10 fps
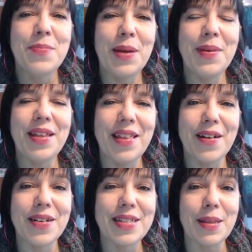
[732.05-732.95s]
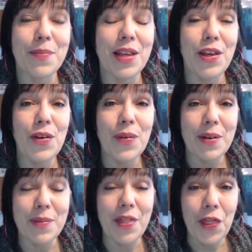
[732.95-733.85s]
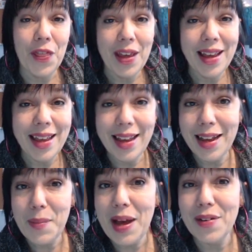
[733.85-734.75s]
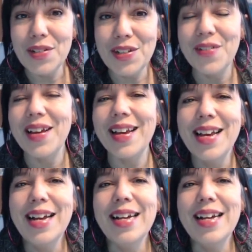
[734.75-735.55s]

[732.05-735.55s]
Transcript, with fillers: Maybe there is something you have been thinking about doing,